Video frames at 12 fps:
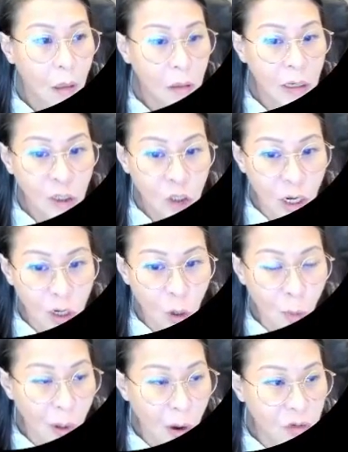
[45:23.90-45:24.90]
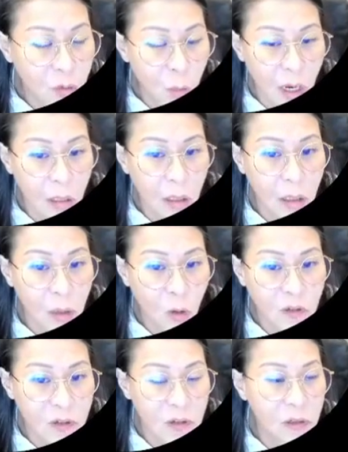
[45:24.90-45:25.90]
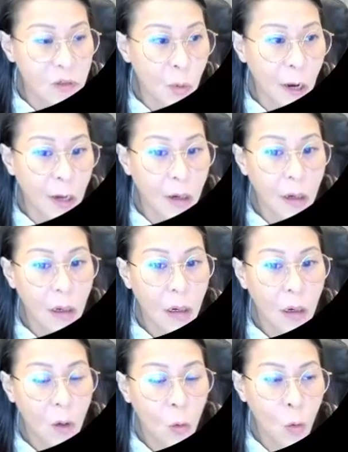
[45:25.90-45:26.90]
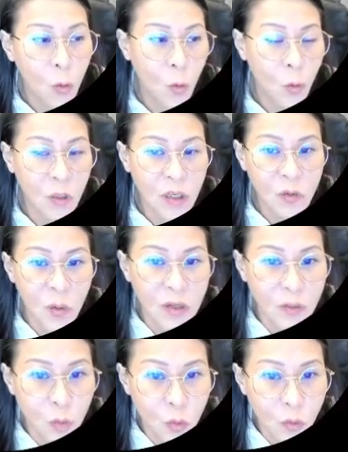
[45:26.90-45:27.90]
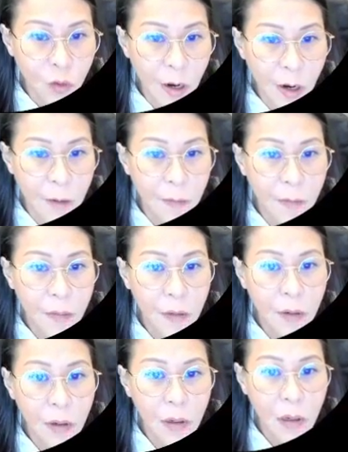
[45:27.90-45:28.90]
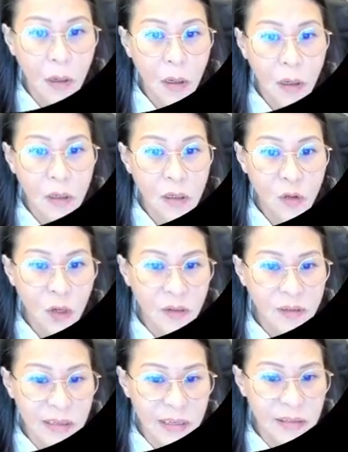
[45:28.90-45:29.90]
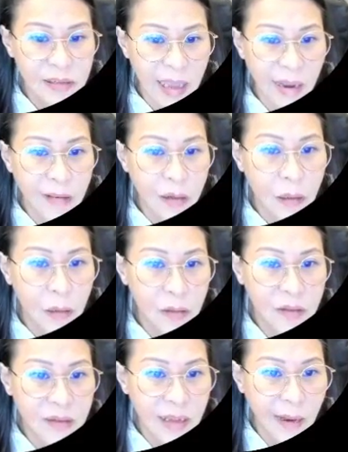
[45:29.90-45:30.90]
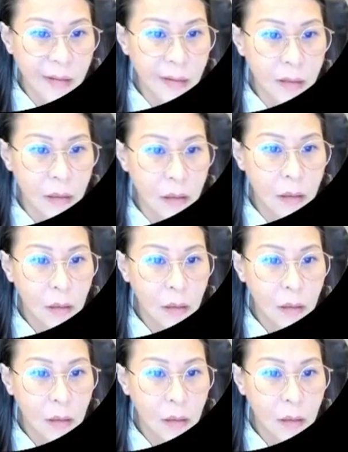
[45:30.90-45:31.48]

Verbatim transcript: then check your mouth is what your zi is what who? This one is rude, right? This one is scandal, scandal.